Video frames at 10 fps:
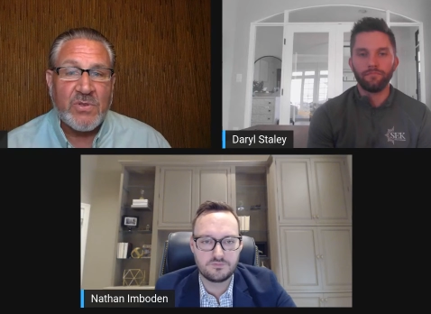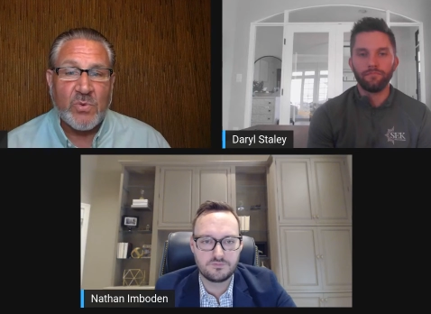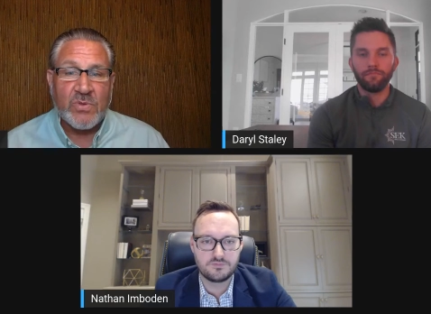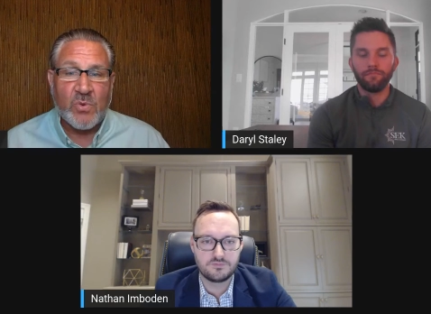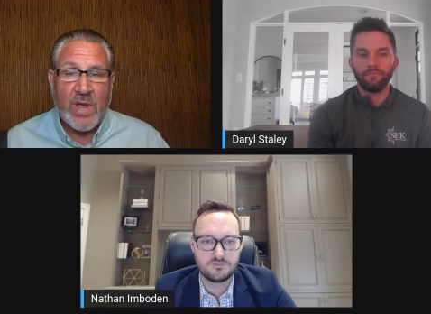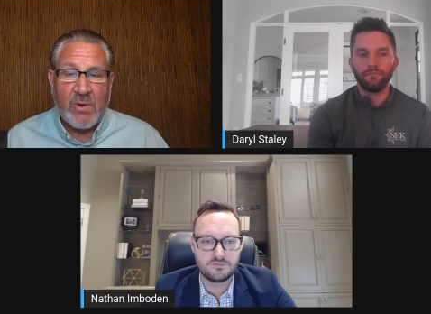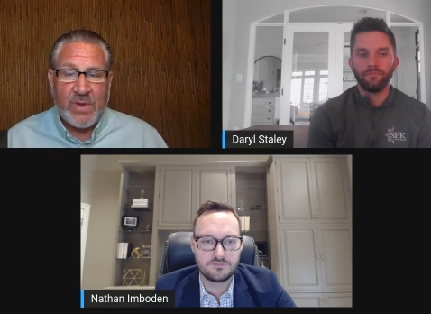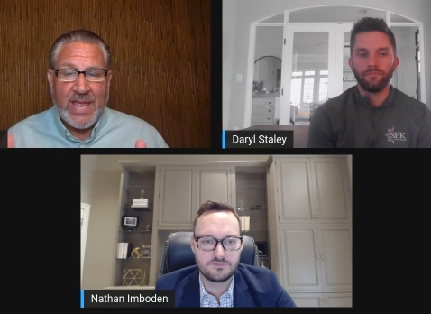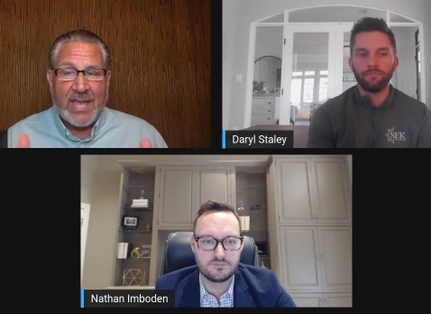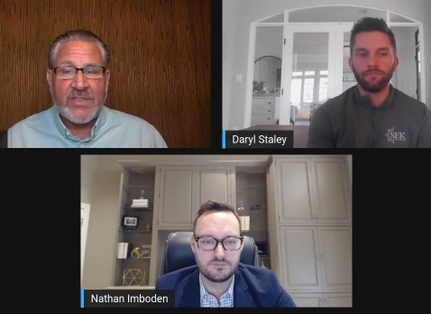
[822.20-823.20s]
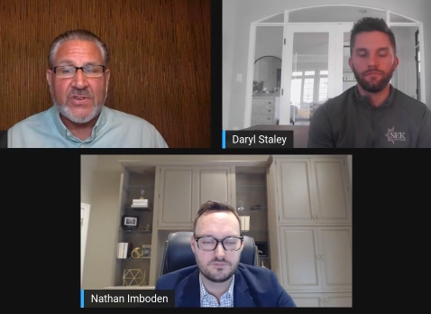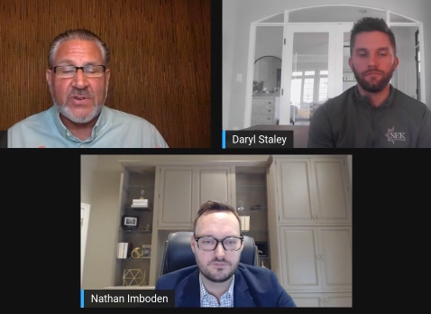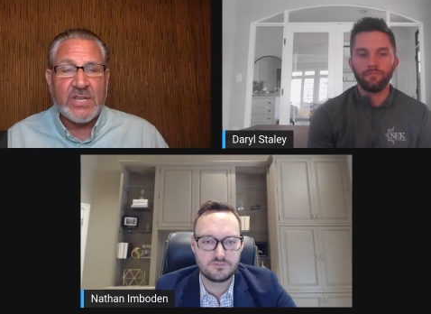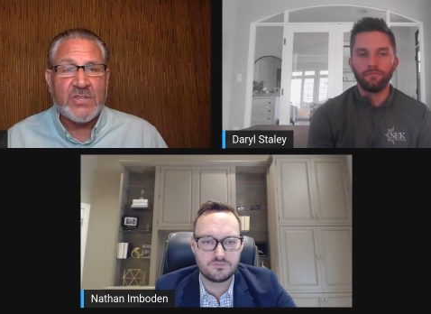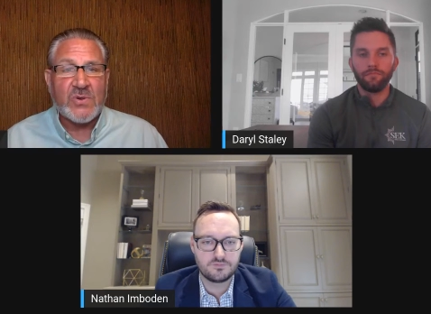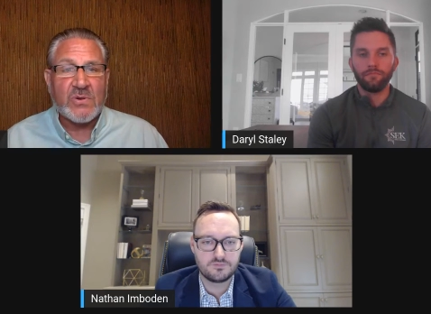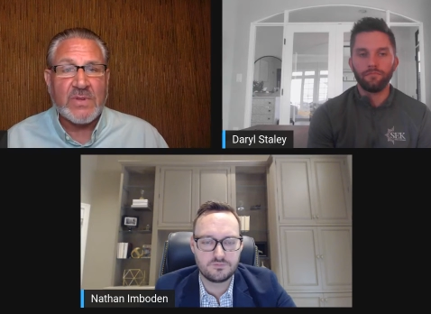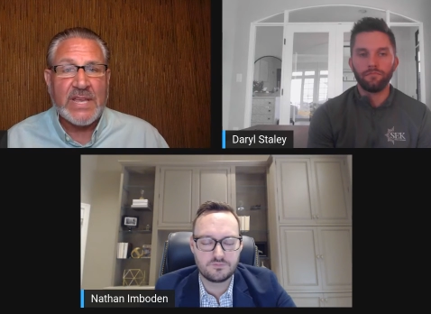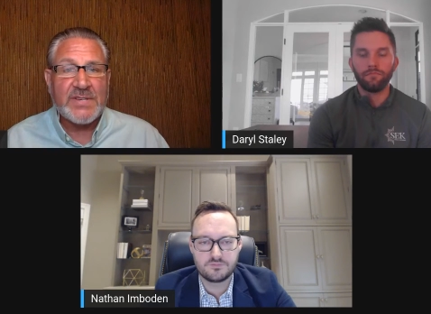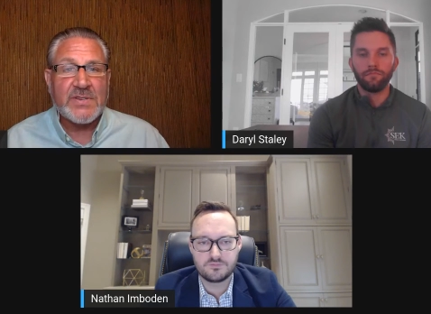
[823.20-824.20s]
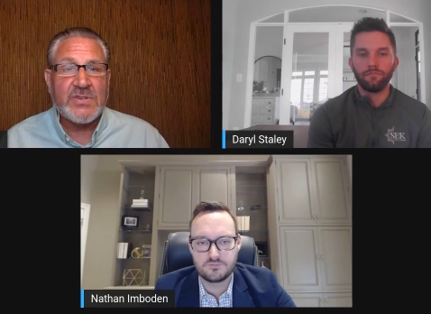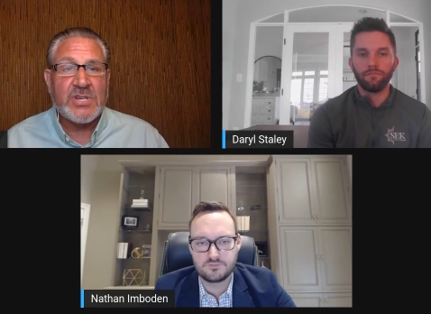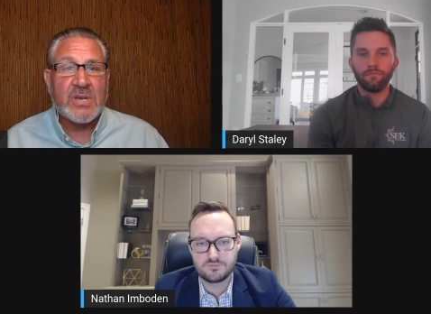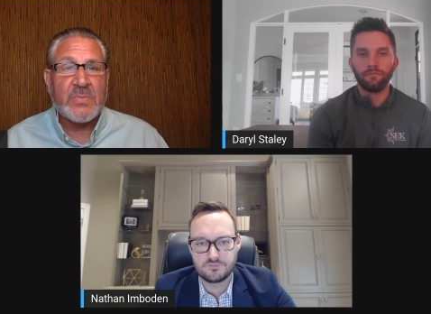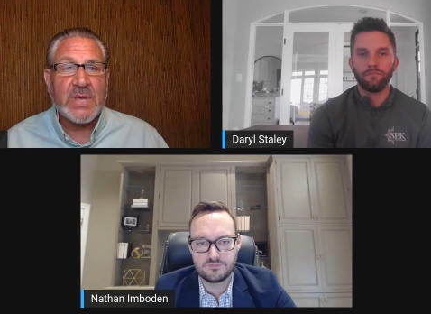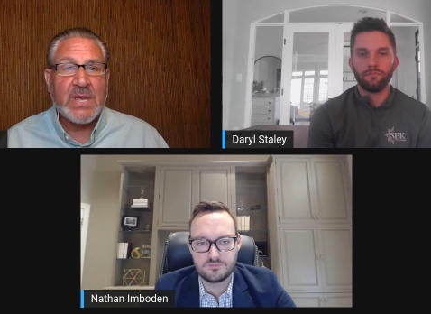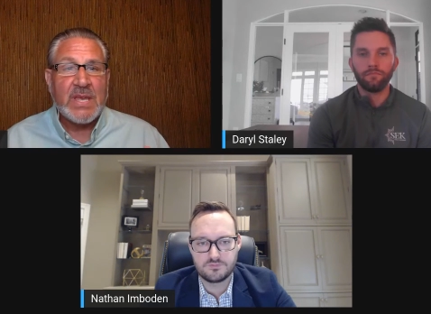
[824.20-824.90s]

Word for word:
Speaker 1: the, the way we enter into a relationship